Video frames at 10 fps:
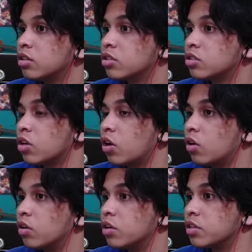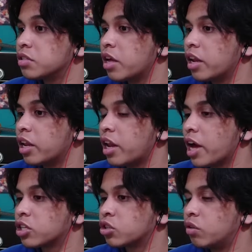So, it's not an
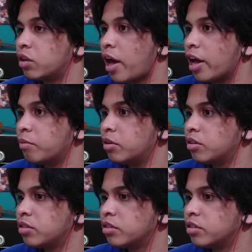actual animal?